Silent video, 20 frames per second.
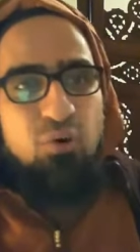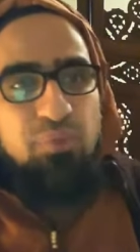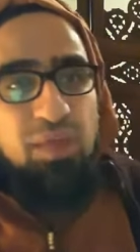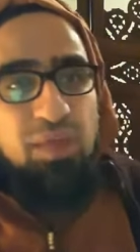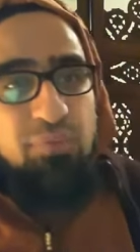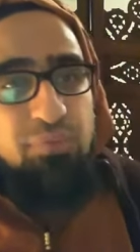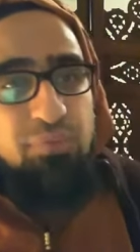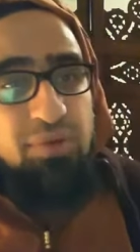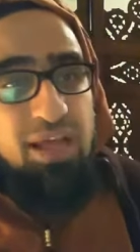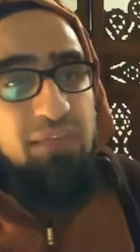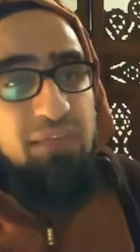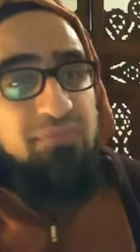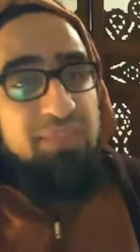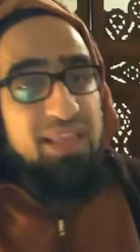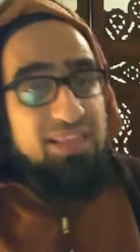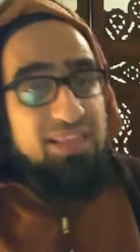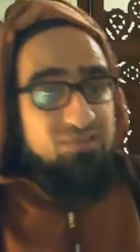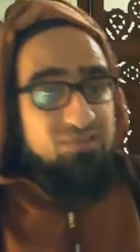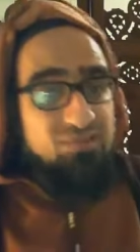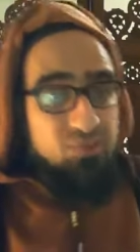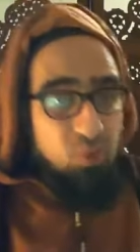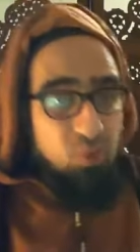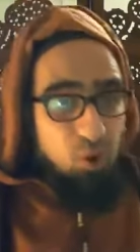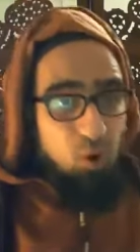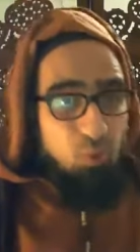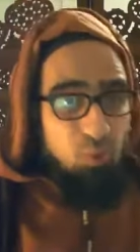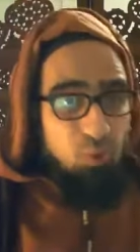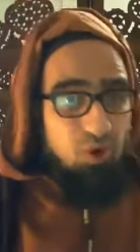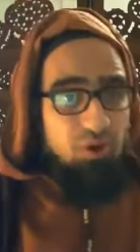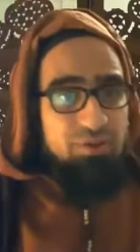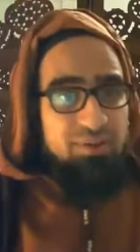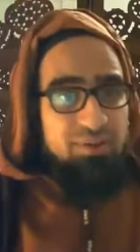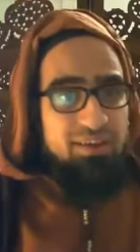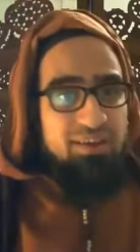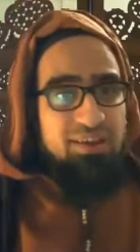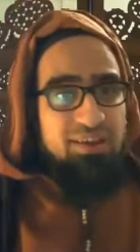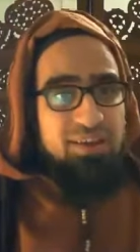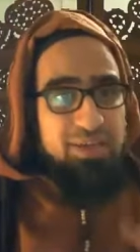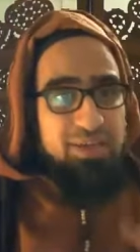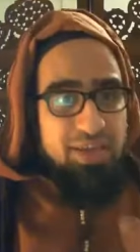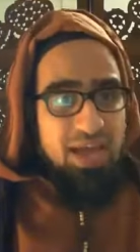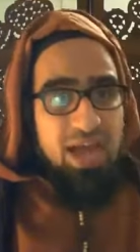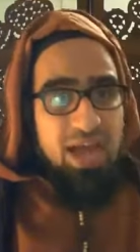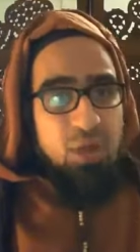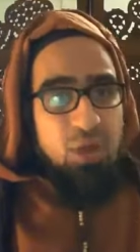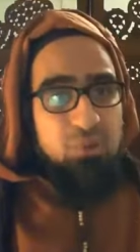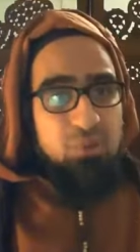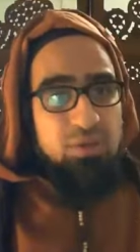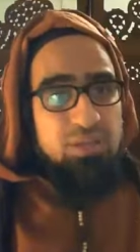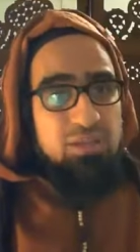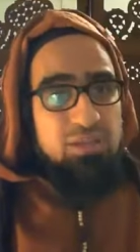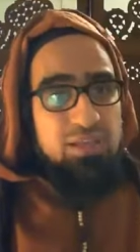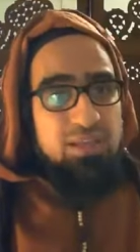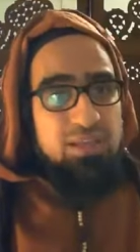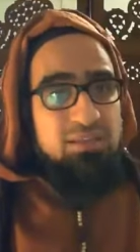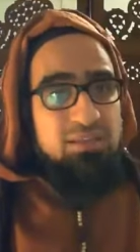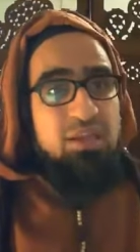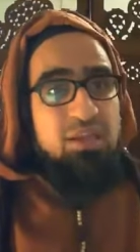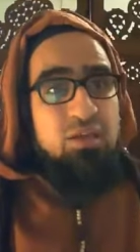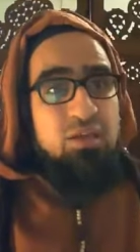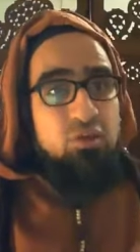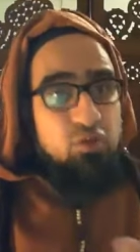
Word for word: Yeah, I hope that he'll be. And there's no one now in,